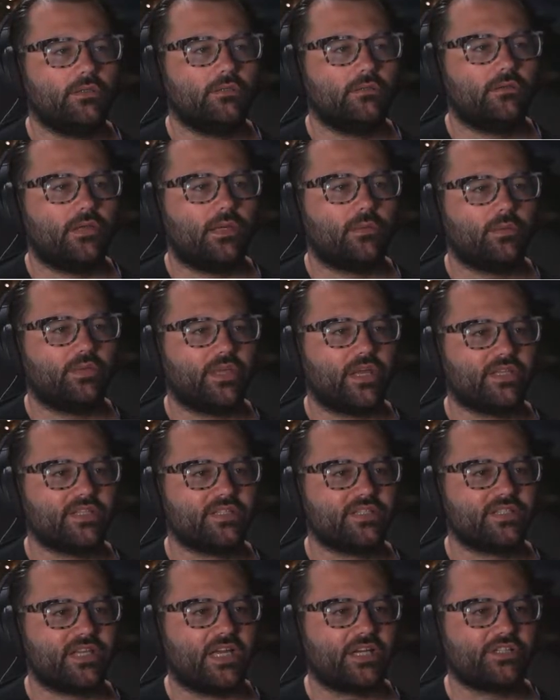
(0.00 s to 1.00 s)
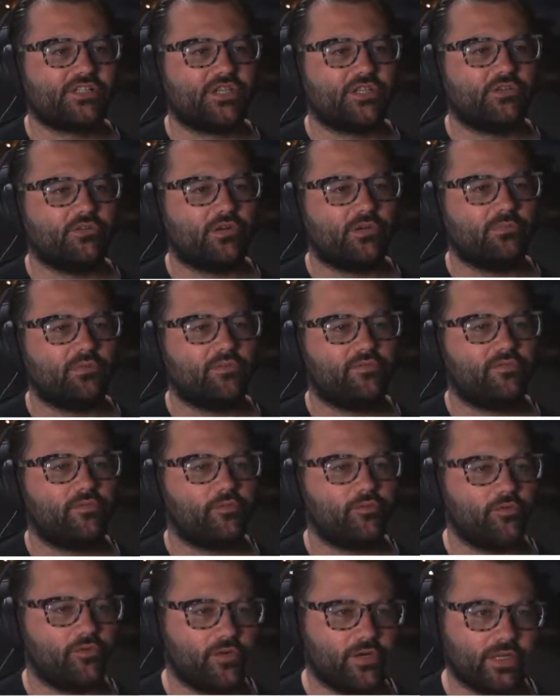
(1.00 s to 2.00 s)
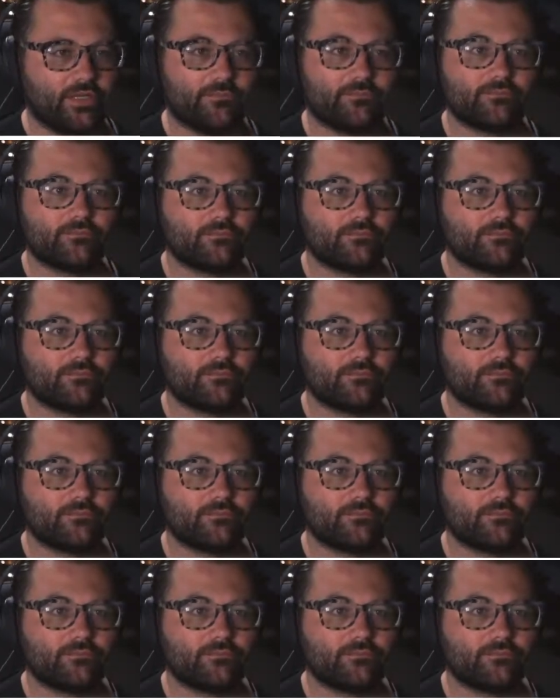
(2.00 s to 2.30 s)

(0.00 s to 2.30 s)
I will not sanction your buffoonery.